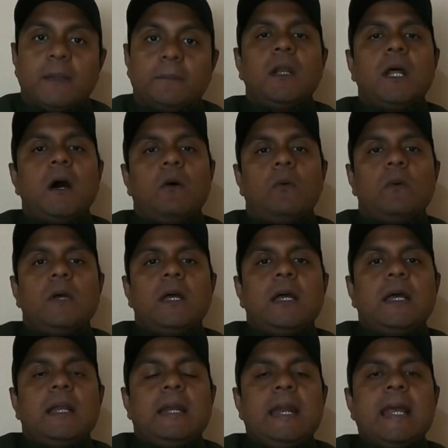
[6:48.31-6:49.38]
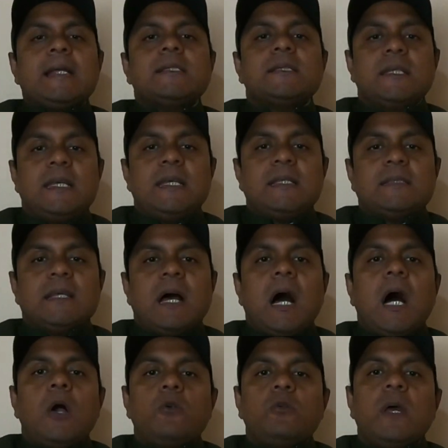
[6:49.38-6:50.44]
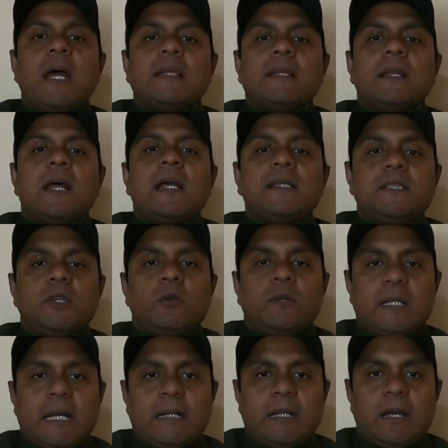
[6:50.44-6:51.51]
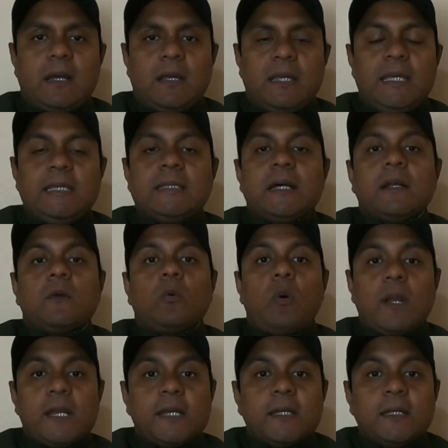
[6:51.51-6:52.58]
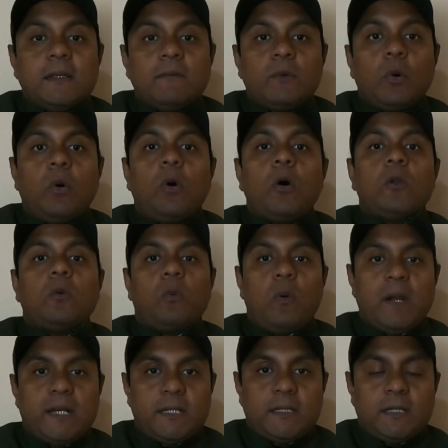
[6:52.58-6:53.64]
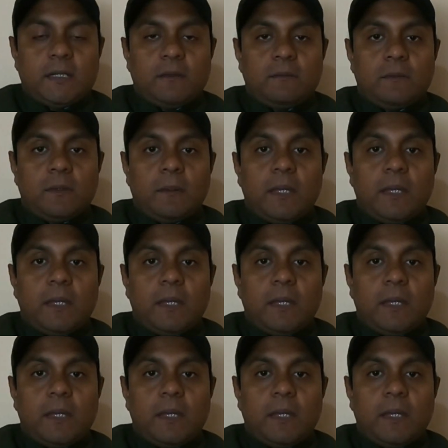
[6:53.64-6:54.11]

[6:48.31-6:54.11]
Now, next is how to analyze your data, either qualitative or quantitative.